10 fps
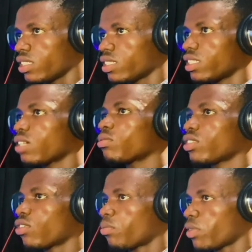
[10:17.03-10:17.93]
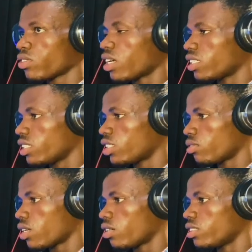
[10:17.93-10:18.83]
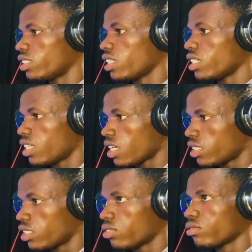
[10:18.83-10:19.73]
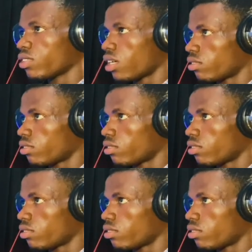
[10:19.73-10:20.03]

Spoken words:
then with the compressor and the EQ now, the last EQ, yeah,